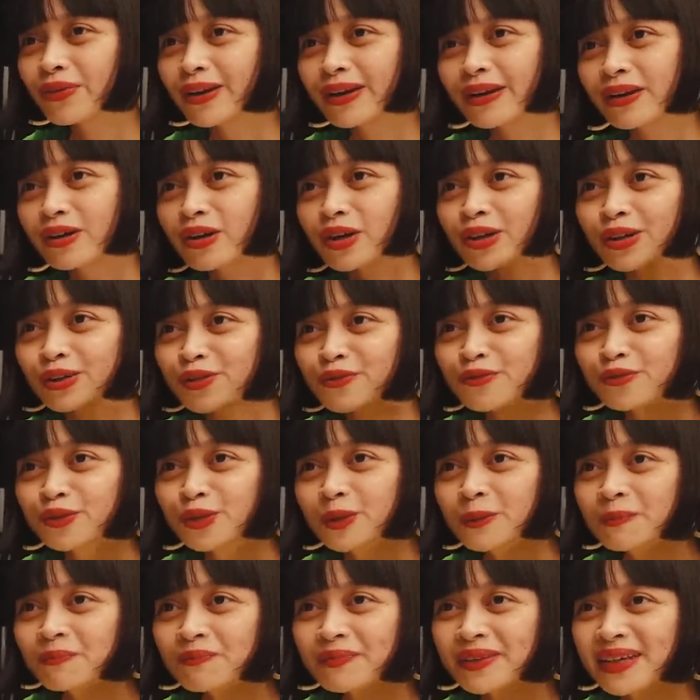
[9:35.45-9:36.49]
like a
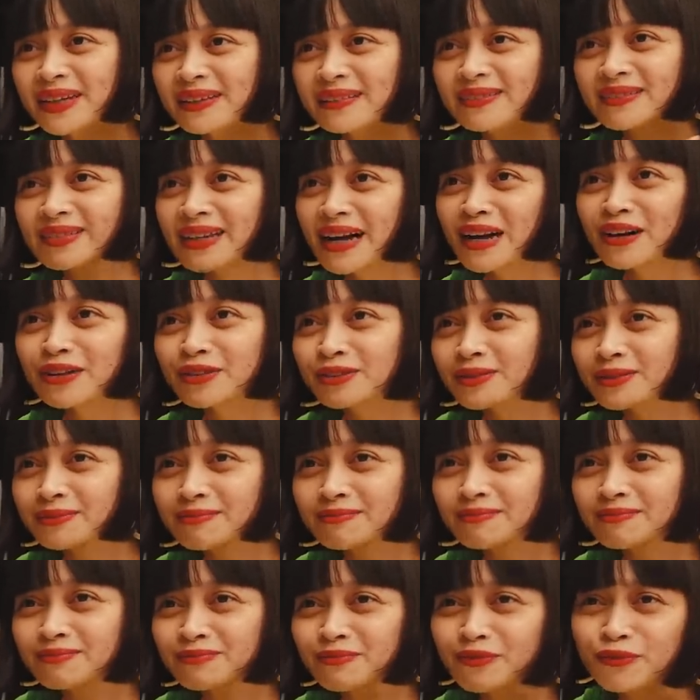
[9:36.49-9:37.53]
colorful, loud
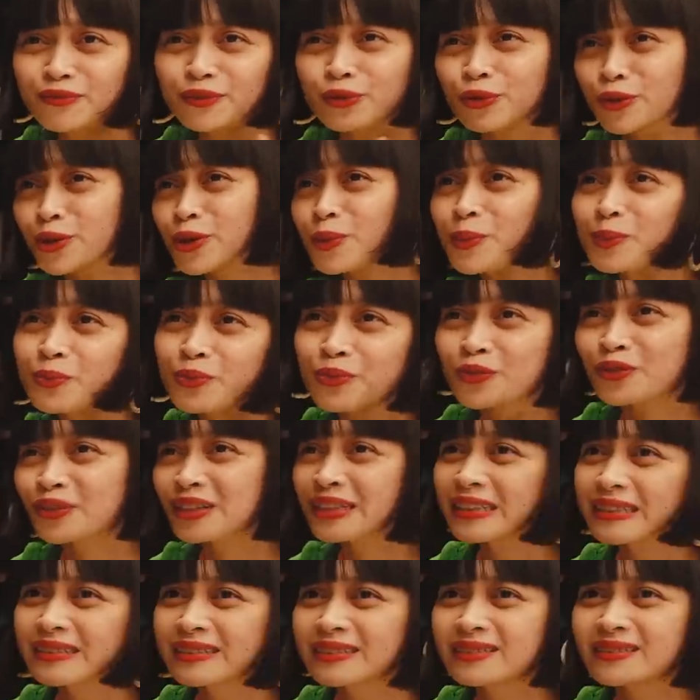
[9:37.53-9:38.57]
floral
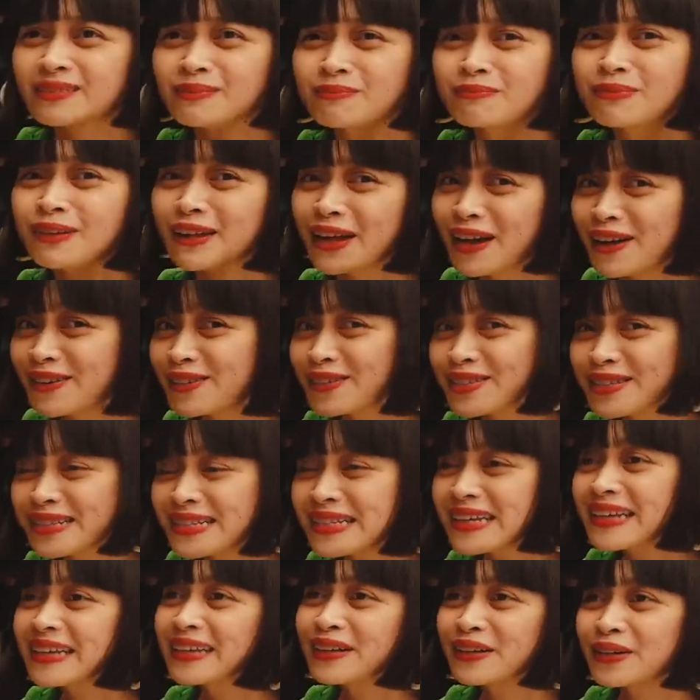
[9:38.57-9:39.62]
print
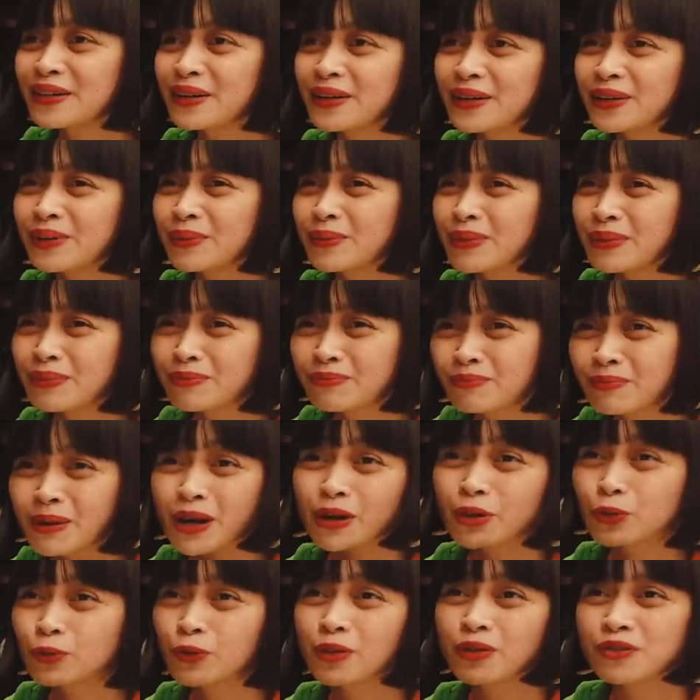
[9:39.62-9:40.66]
blouse and
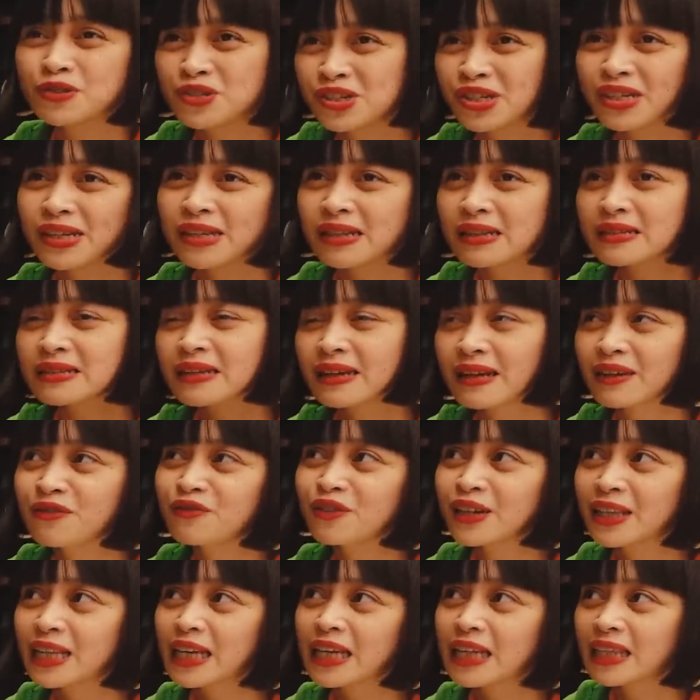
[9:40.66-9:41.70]
paired with jeans. Like I
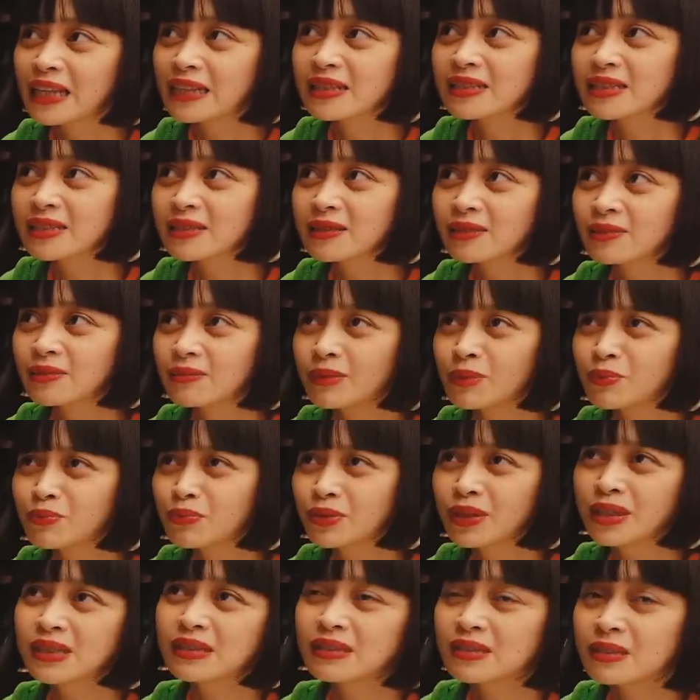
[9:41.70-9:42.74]
feel like that's a
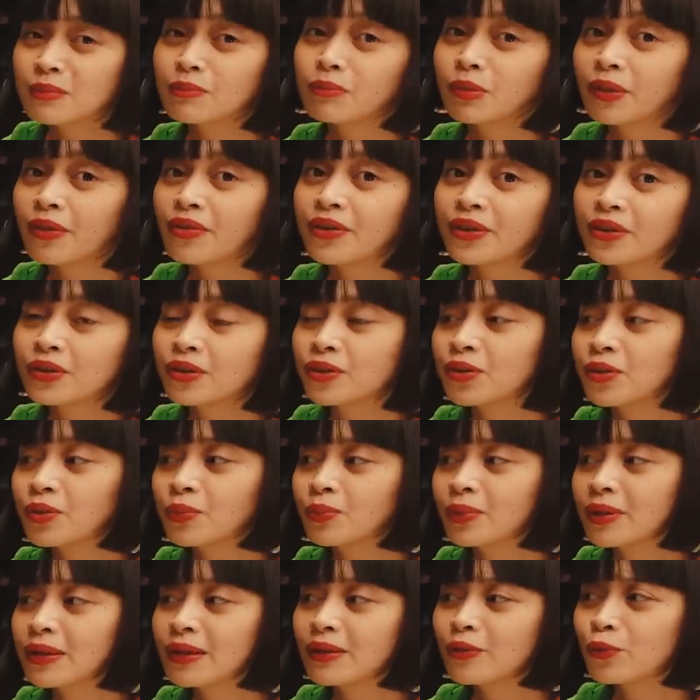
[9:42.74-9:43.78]
pretty simple thing to do,
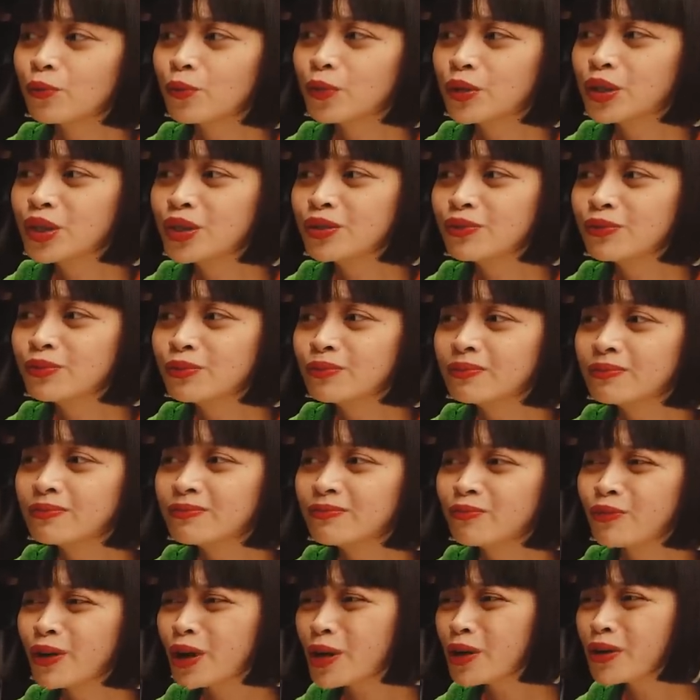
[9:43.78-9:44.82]
but when you
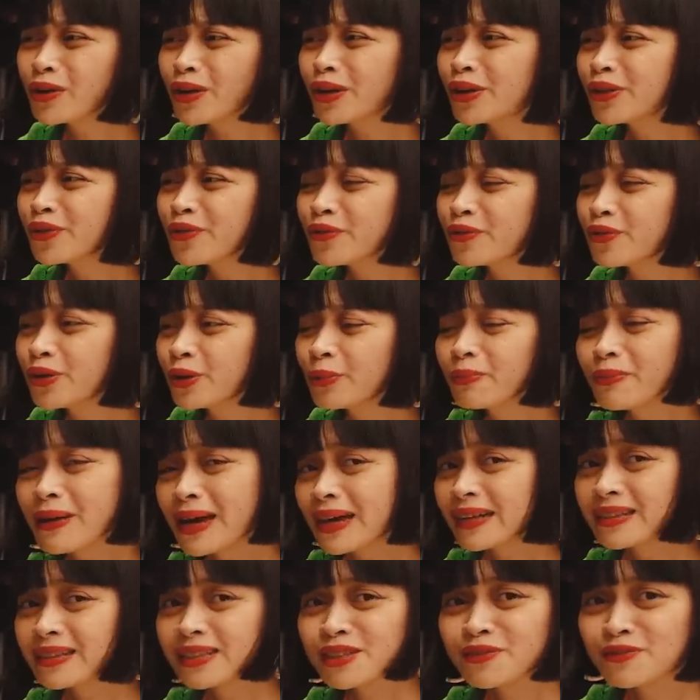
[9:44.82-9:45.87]
wear colorful
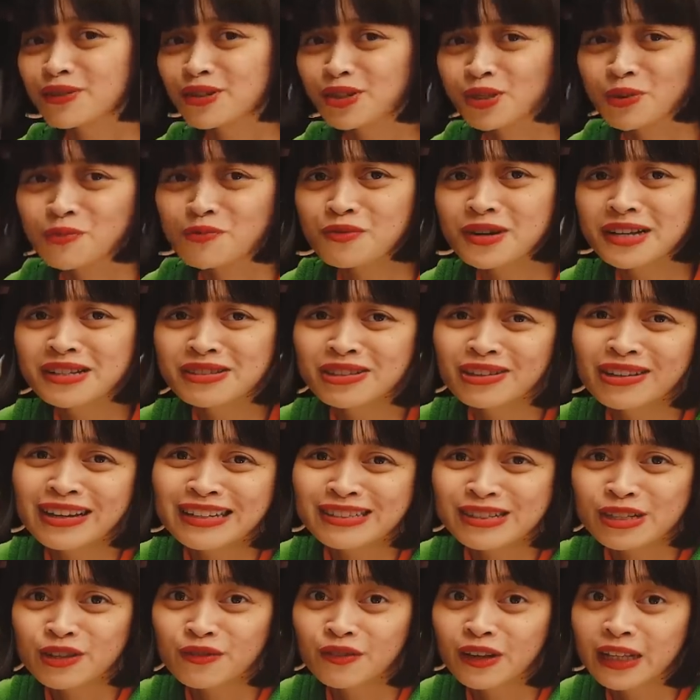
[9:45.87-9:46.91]
pants for some reason I
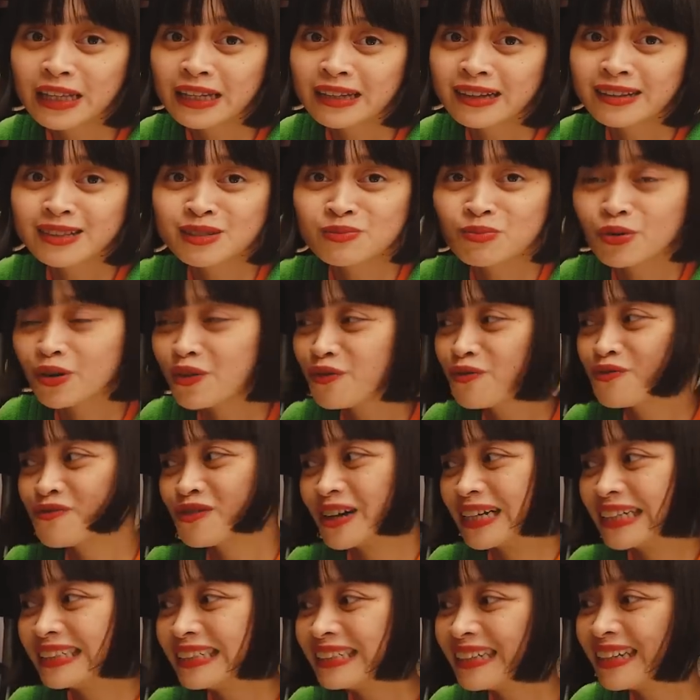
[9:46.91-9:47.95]
just feel like it's more
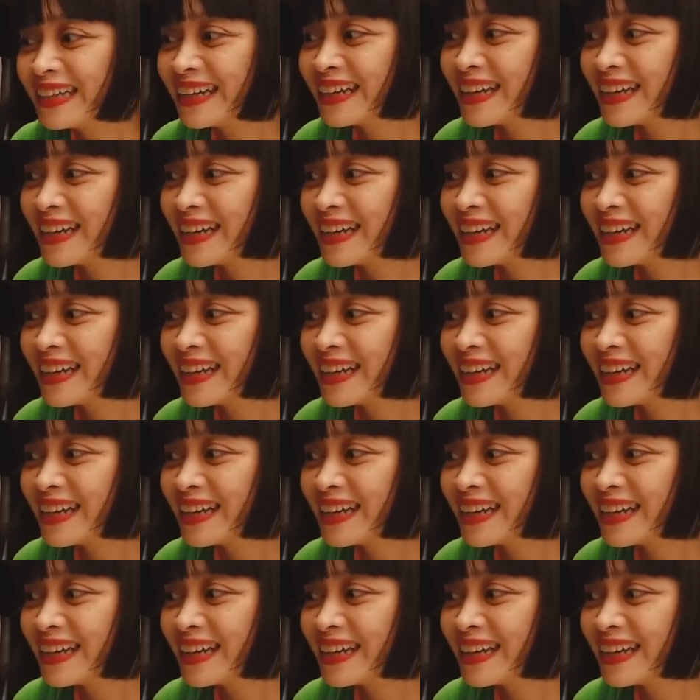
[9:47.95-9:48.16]
fun.